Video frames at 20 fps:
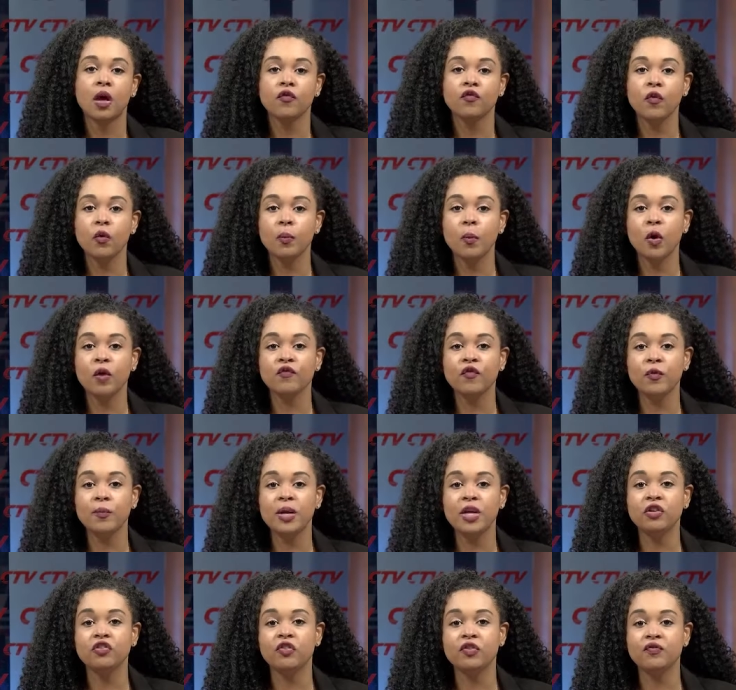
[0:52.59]
For more
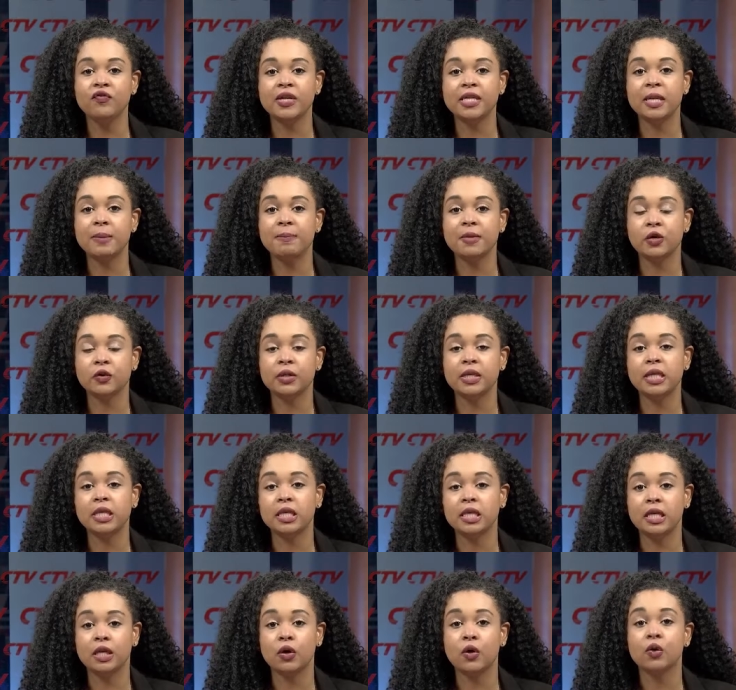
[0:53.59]
information, visit
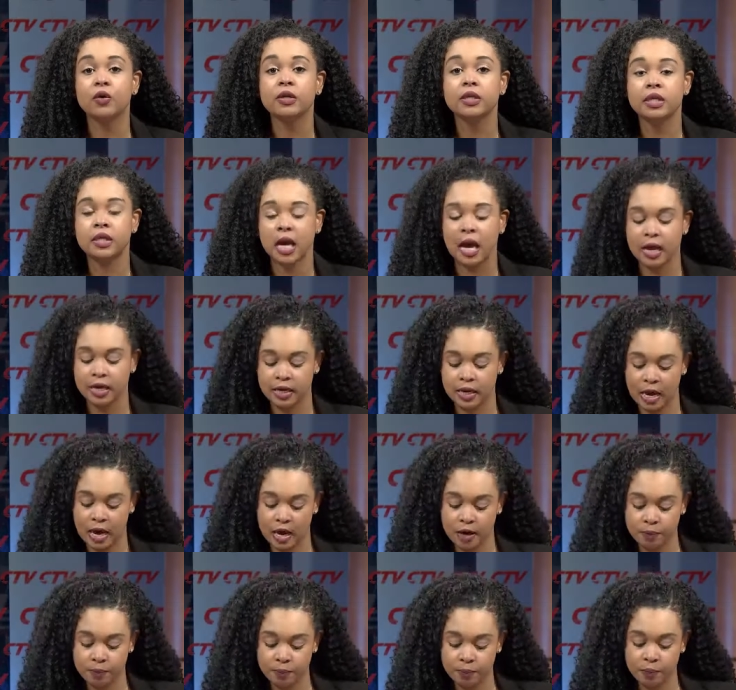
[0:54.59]

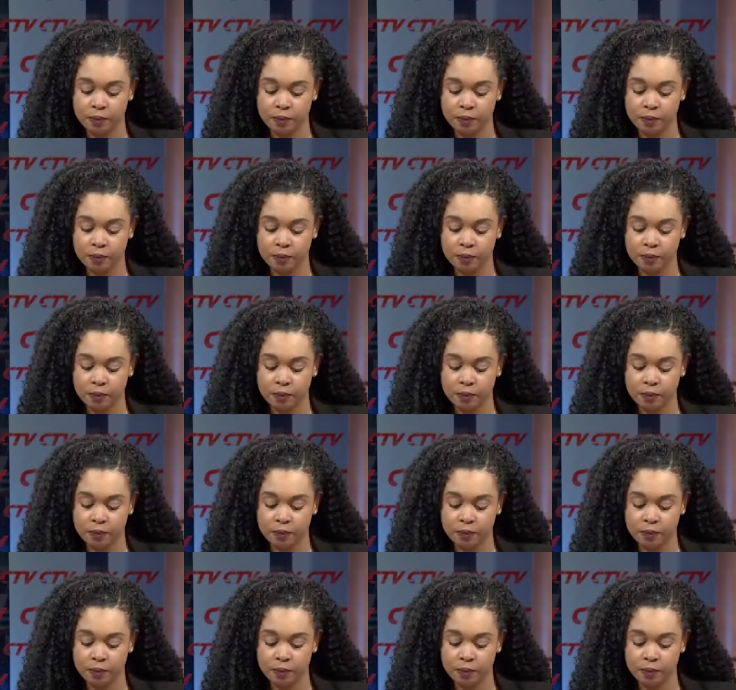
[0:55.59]
middletonlegal.net.